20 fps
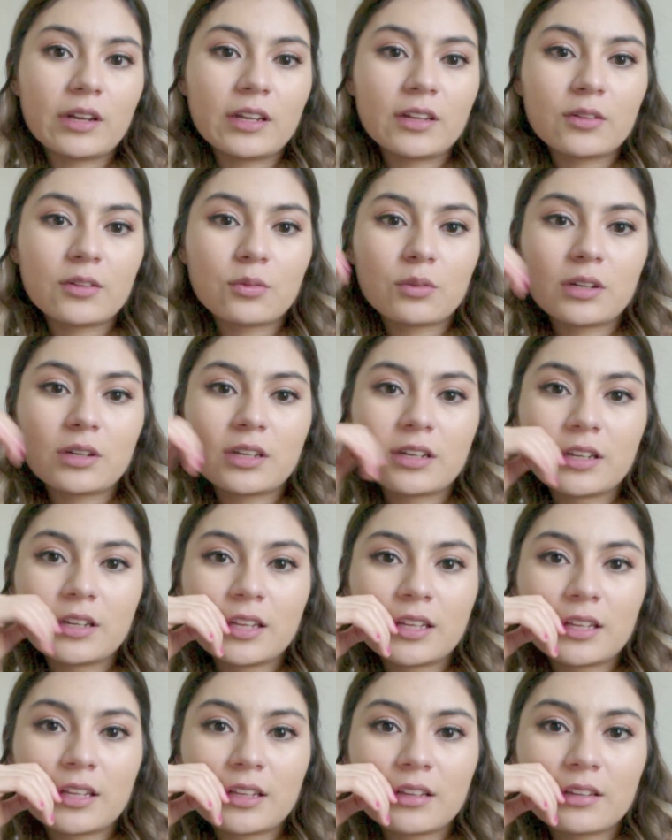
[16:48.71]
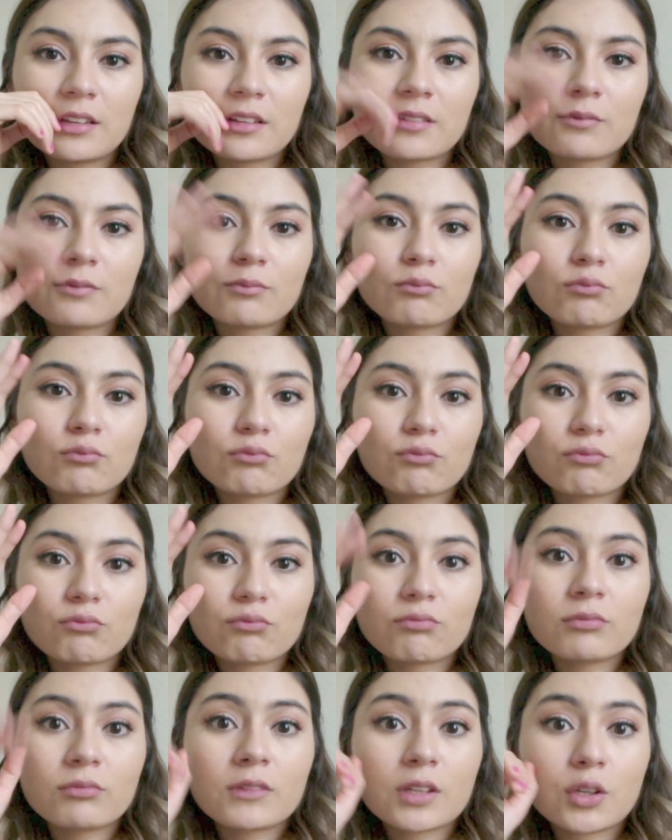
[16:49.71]
It is what it is.
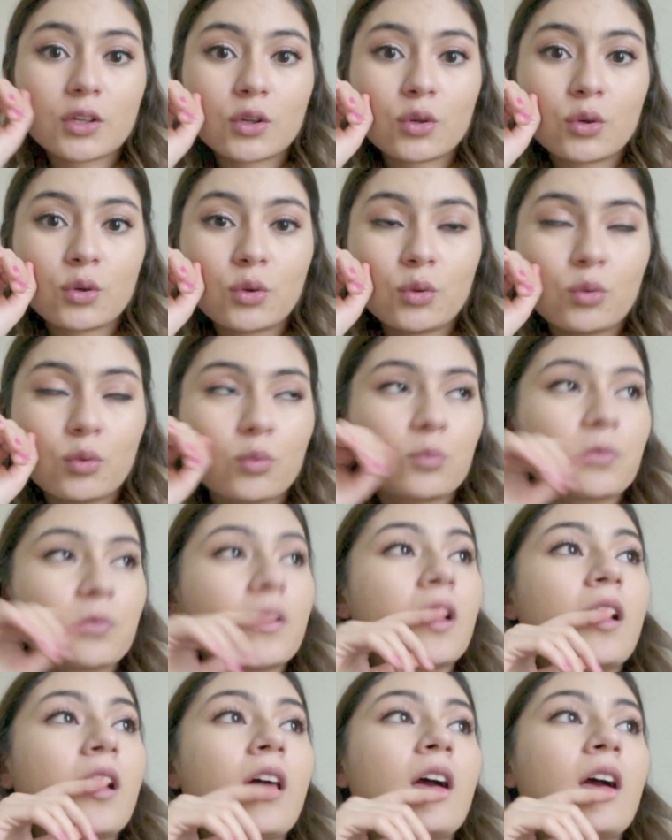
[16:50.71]
Cool.